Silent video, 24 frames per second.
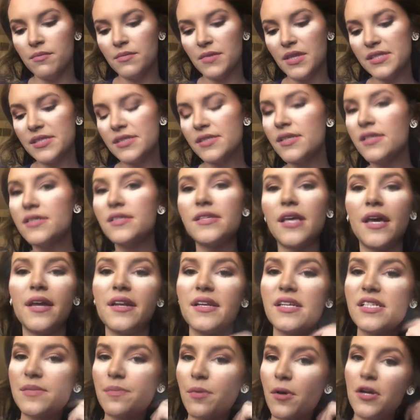this is a
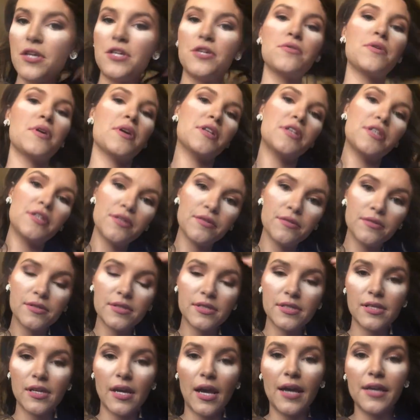setting spray. You can
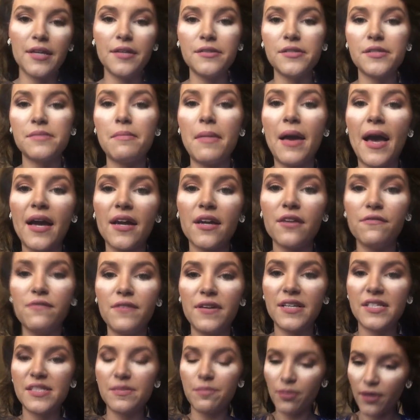use, I use MAC
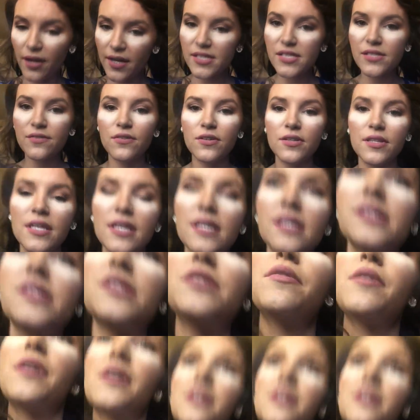Fix Plus for this. You